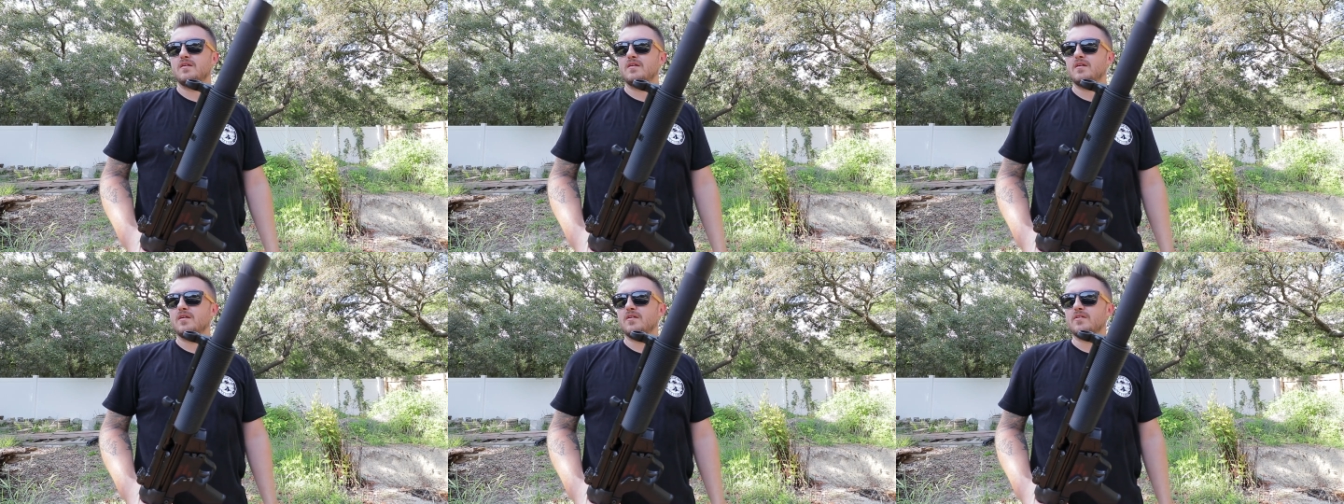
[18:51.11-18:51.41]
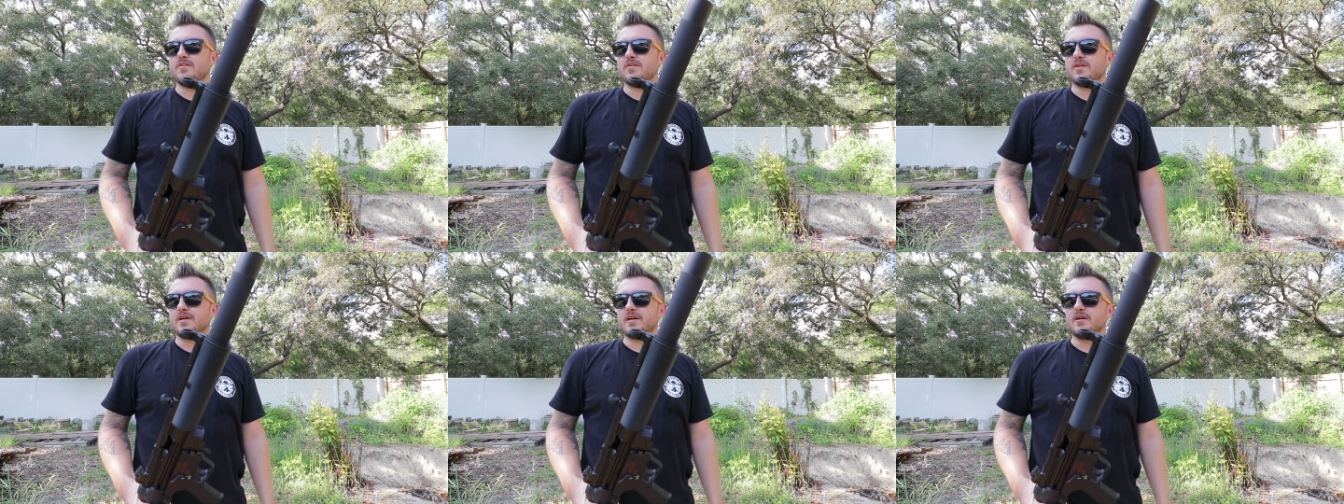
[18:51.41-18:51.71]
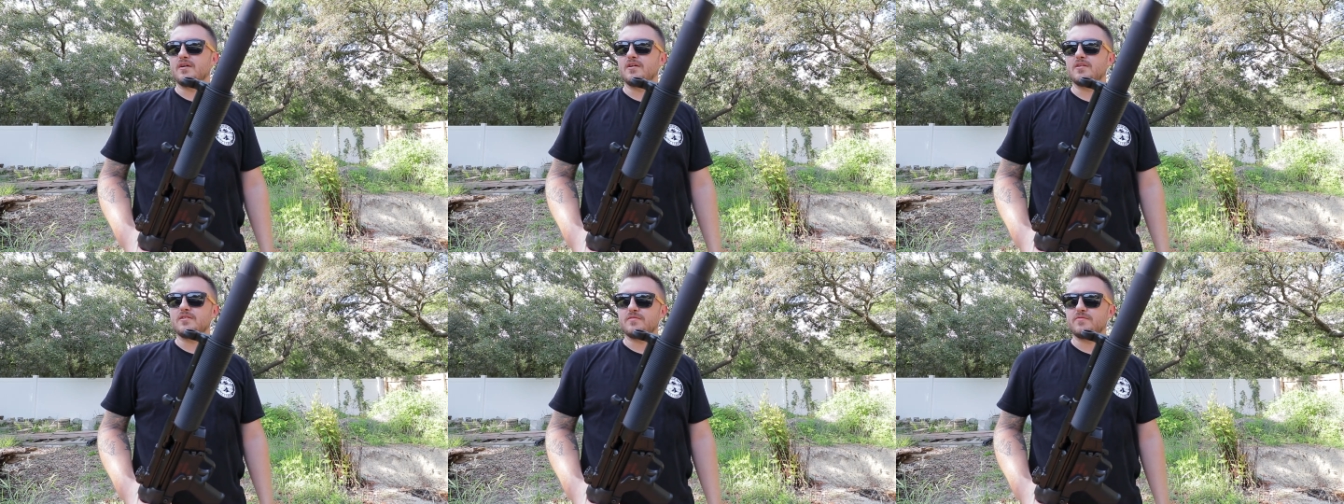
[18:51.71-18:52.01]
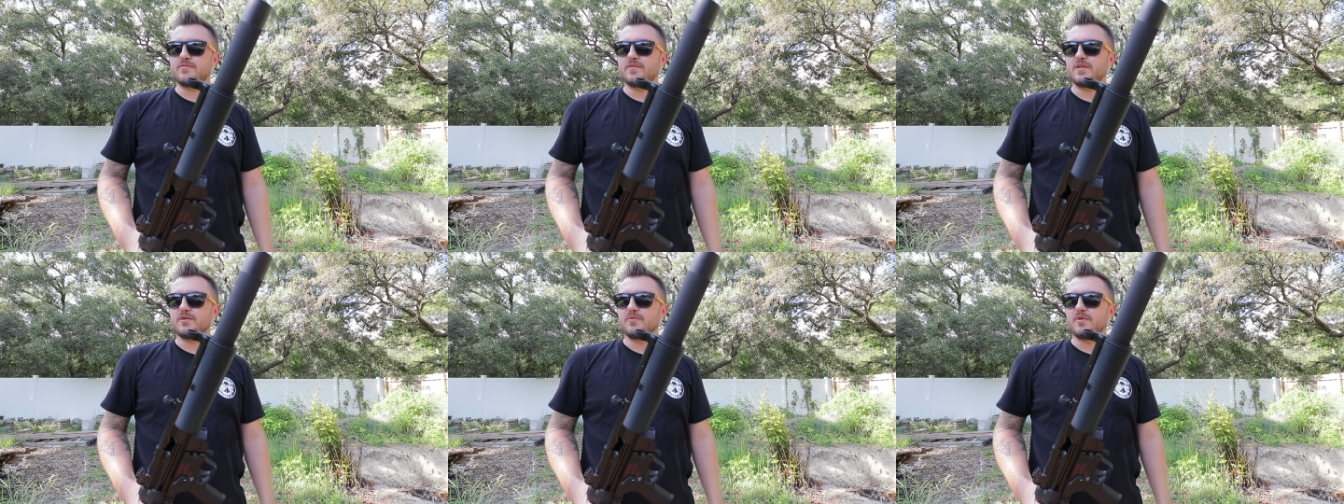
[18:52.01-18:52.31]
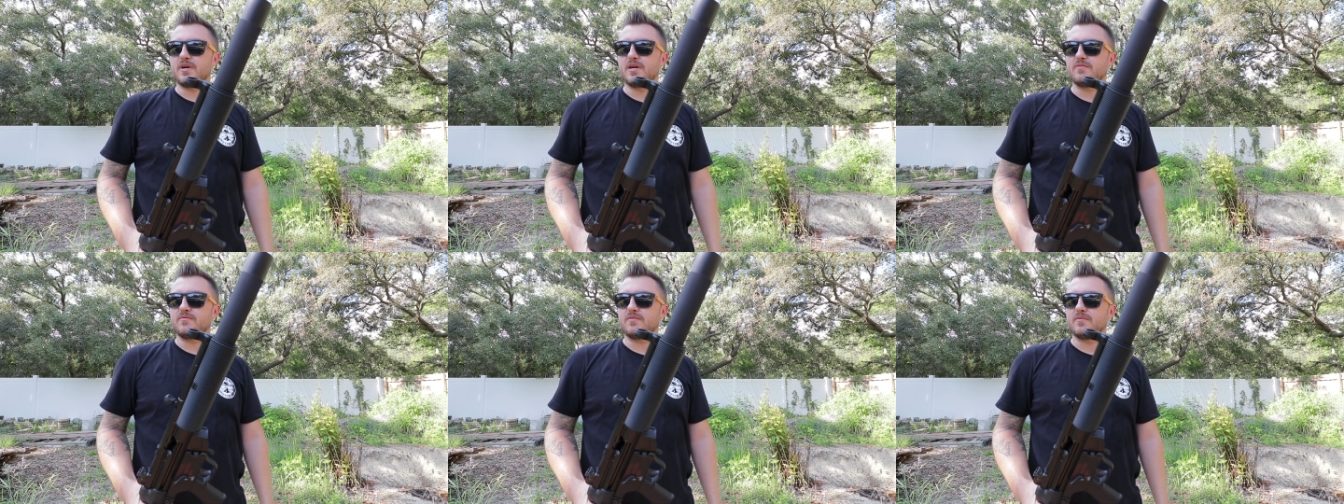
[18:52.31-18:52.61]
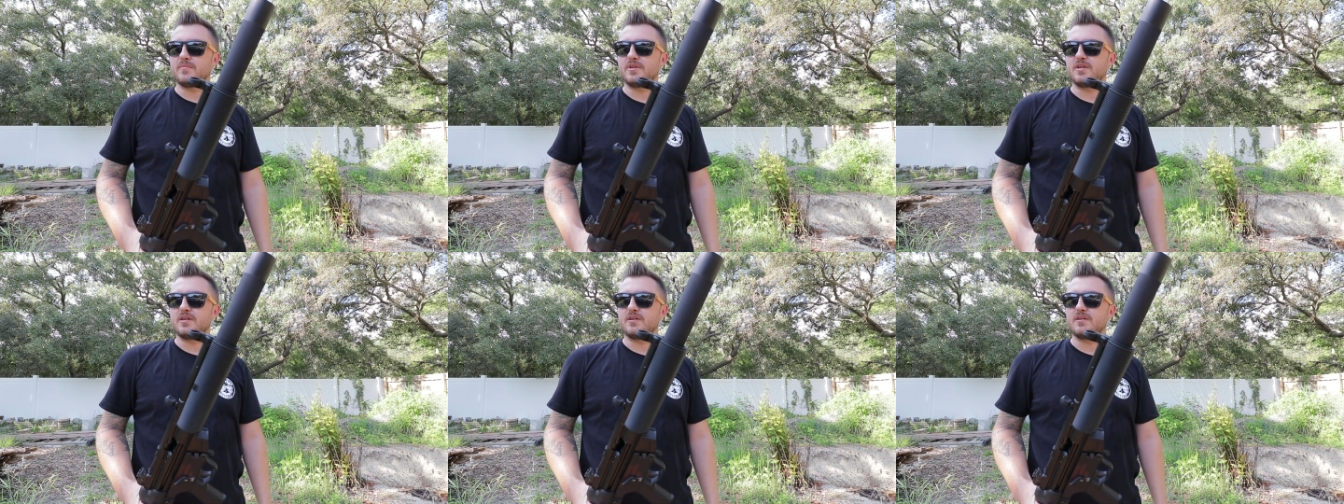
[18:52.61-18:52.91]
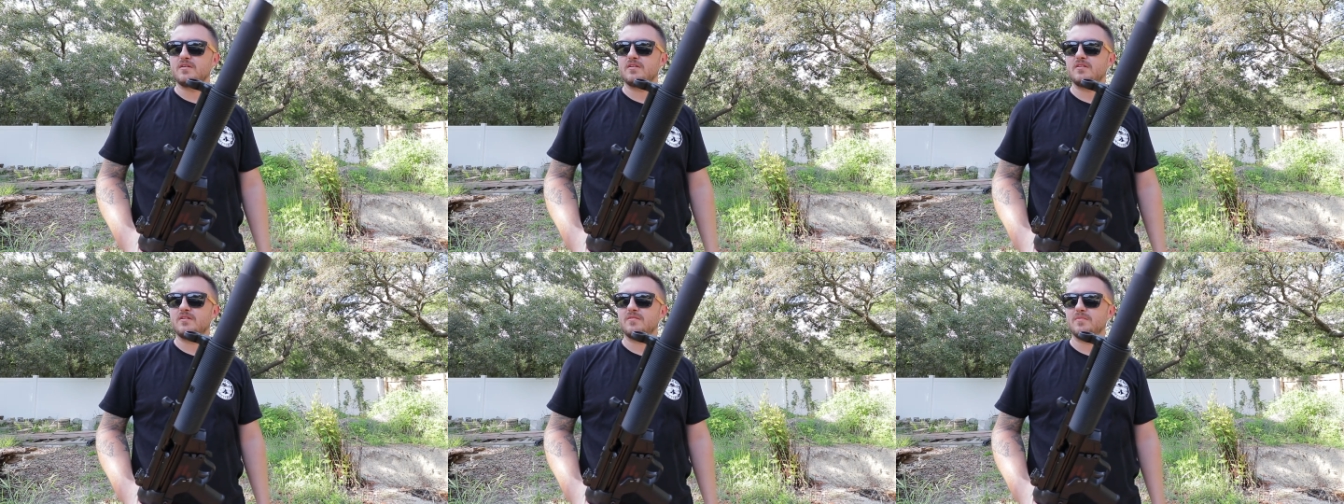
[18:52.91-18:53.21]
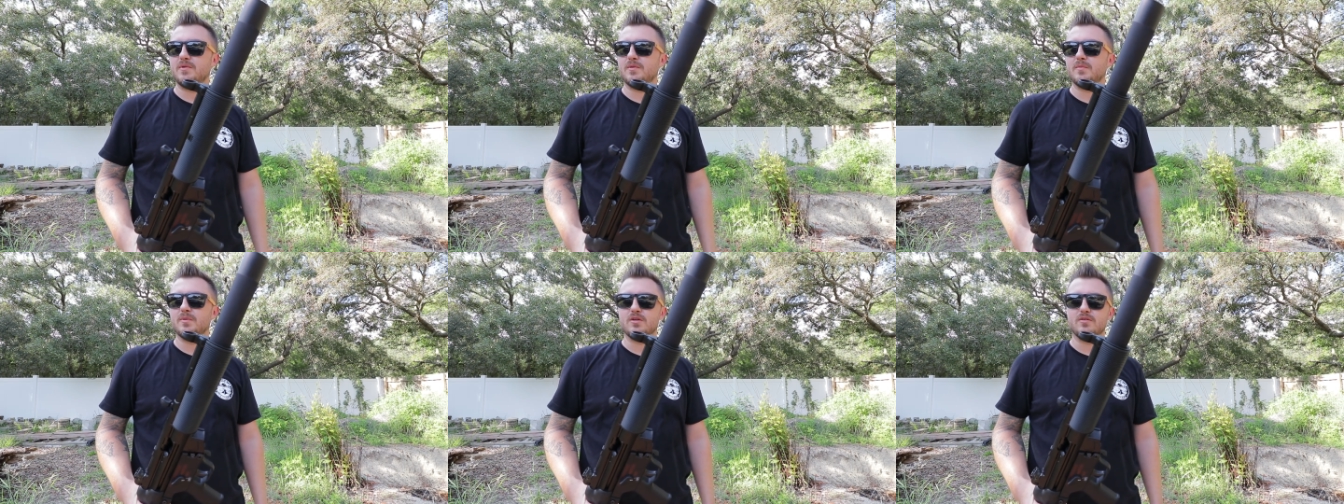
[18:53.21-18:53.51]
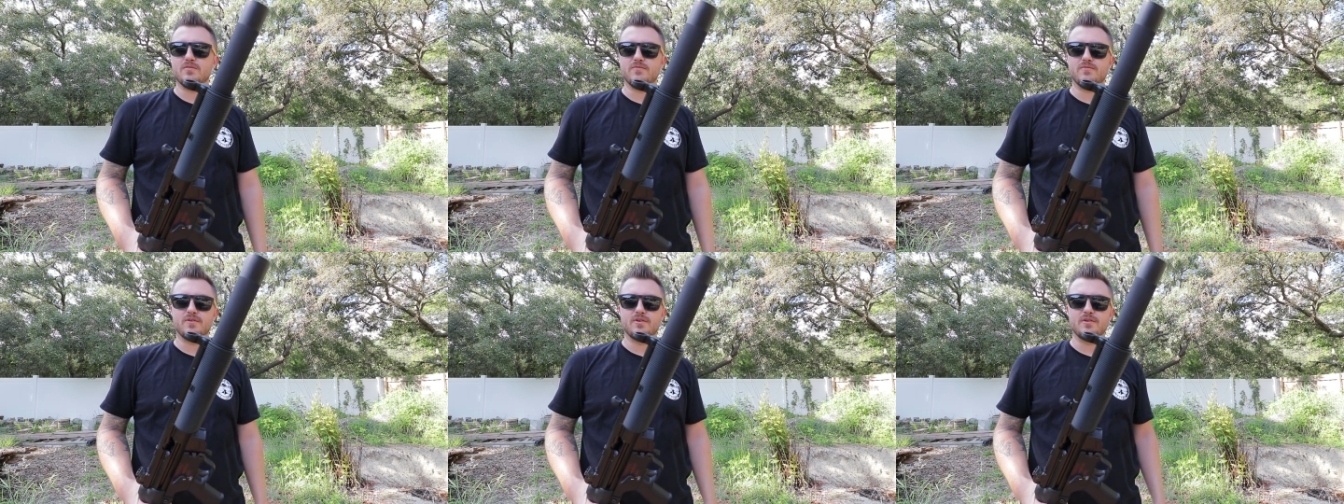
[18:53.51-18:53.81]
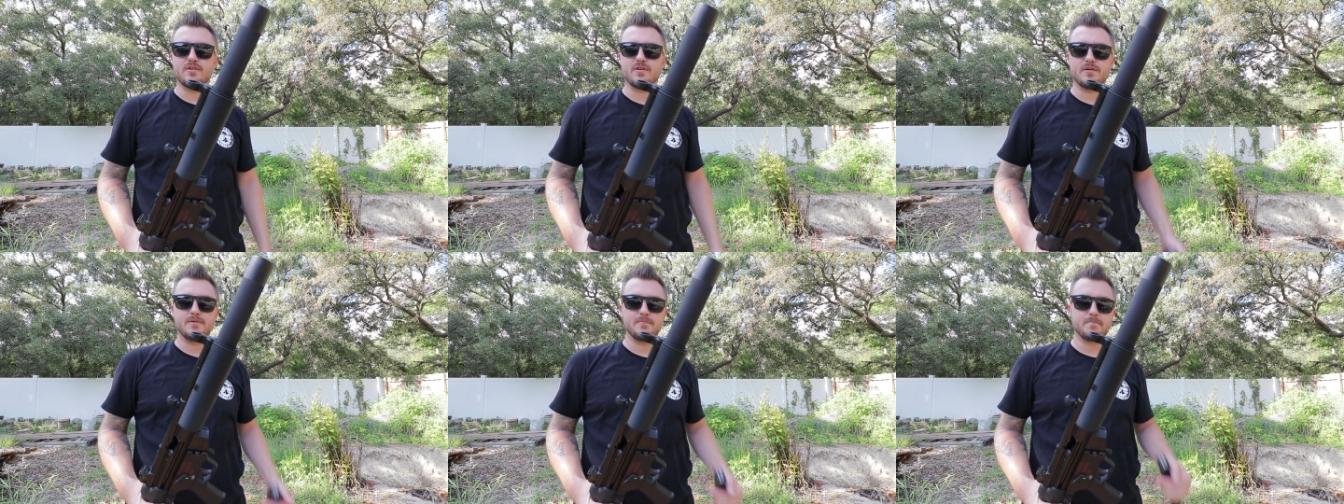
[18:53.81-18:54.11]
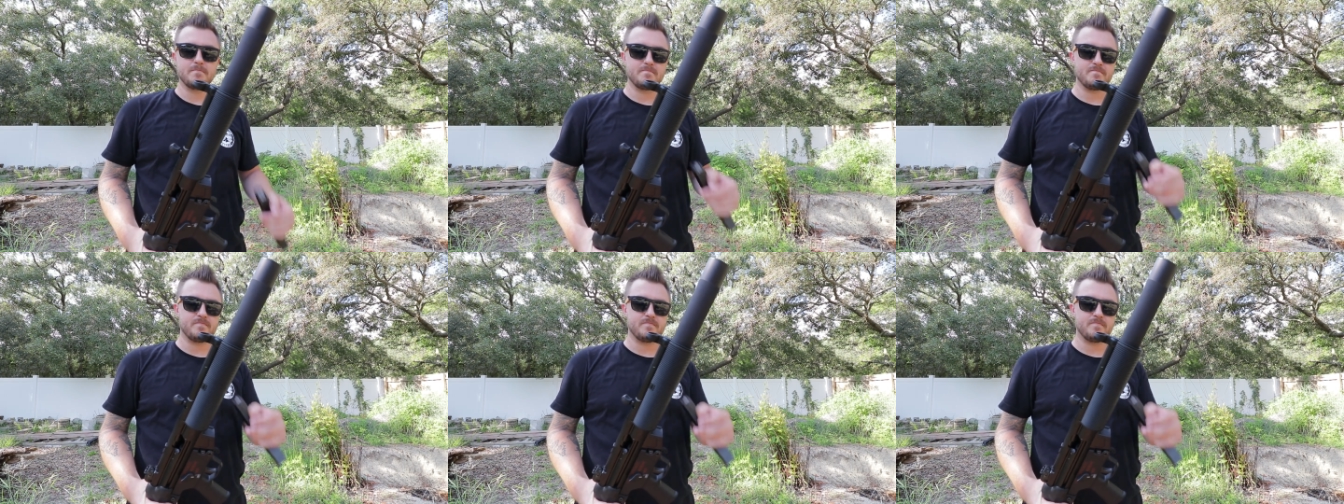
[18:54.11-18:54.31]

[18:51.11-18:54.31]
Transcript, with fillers: I don't know, like 100 feet away from here, maybe a little further,